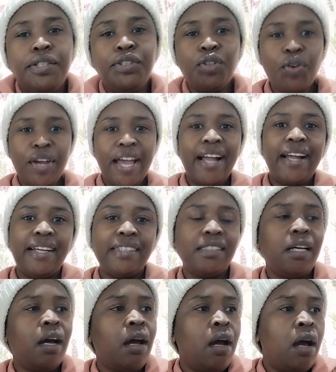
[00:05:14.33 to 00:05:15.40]
So yeah, guys,
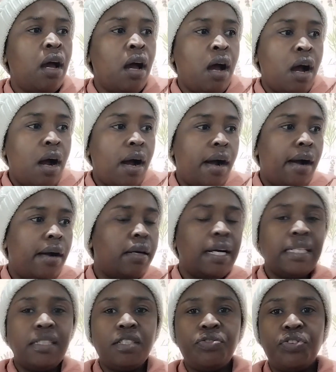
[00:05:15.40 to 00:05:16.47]

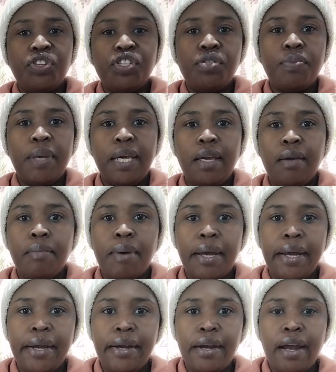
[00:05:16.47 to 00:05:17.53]
I just finished making
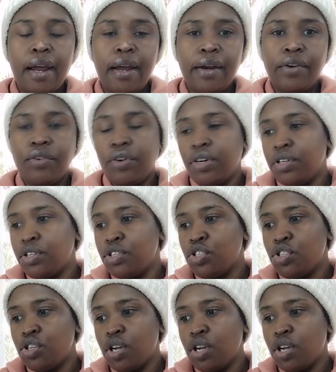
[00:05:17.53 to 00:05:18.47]
my green